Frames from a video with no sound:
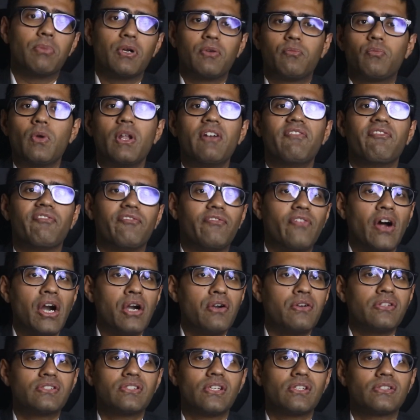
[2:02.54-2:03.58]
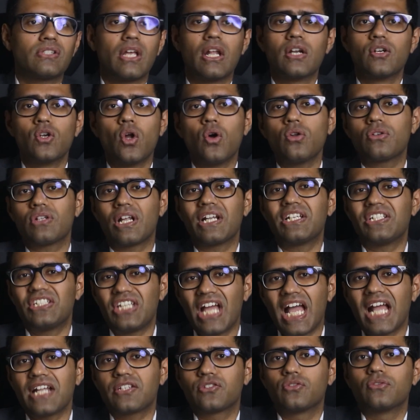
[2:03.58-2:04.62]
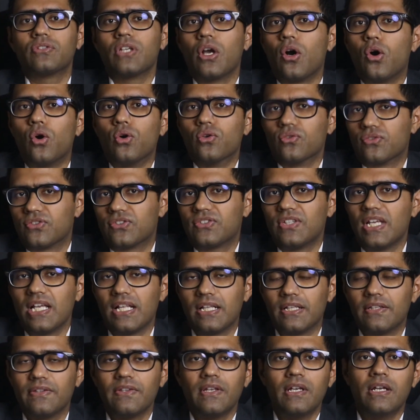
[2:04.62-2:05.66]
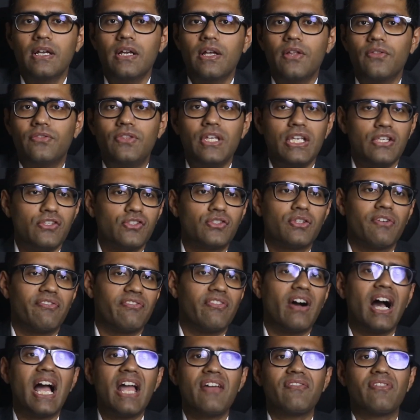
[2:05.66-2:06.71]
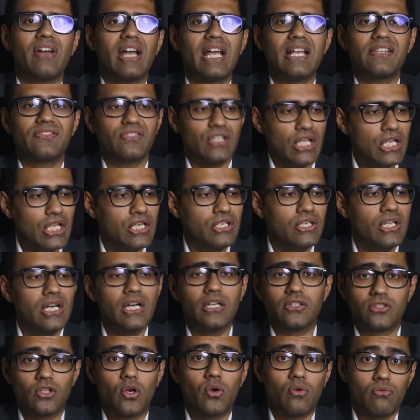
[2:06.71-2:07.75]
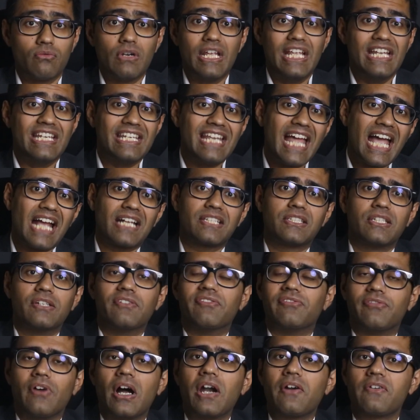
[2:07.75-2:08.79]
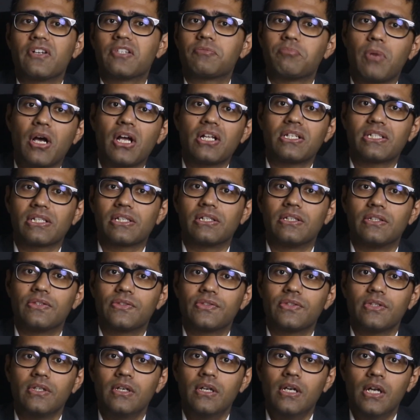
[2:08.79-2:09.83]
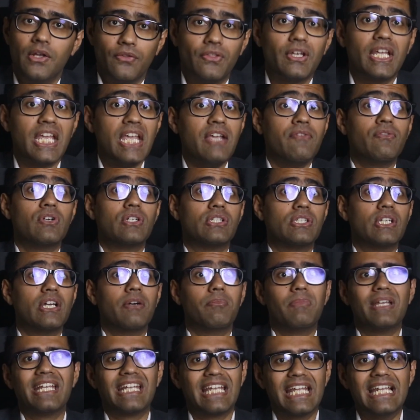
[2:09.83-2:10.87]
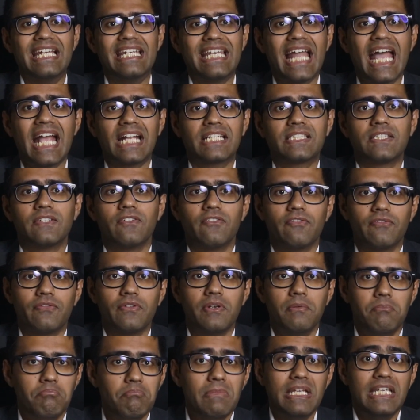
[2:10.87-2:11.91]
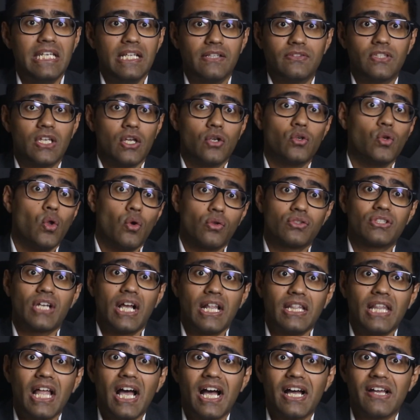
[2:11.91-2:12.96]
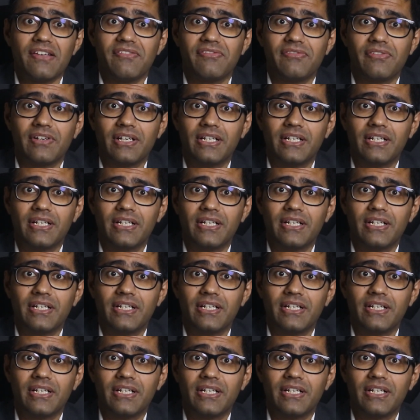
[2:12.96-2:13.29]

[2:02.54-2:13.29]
but when viruses are not attached to their host cell, they survive as inert or inactive virus particles. The keyword here being inactive, meaning they are not alive.